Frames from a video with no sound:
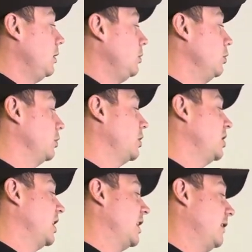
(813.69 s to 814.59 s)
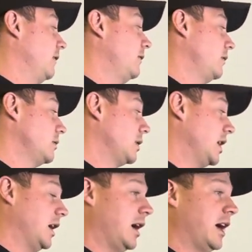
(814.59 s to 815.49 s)
you're gonna have
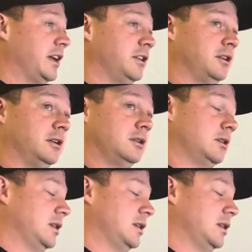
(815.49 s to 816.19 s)
a higher